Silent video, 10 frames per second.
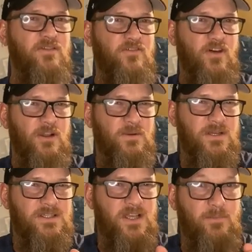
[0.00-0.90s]
and
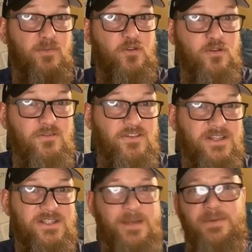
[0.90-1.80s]
following a
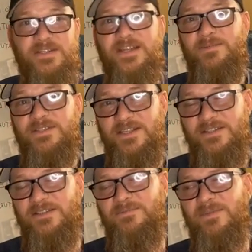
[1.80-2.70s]
proven step-by-step
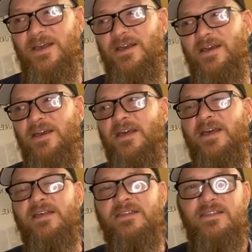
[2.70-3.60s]
system,
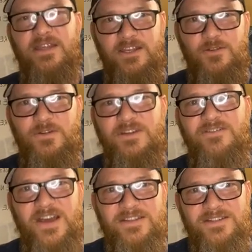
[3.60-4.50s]
then you would
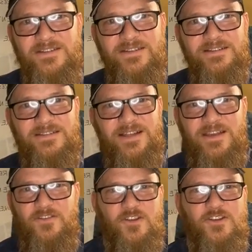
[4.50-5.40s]
invest.
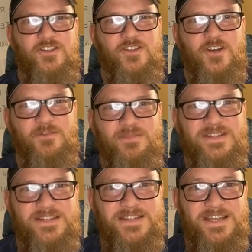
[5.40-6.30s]
Like if you're going to start a
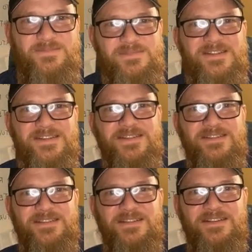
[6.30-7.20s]
business, any
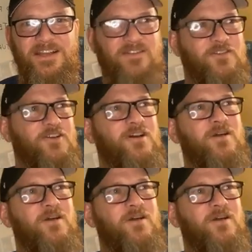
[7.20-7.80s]
business, like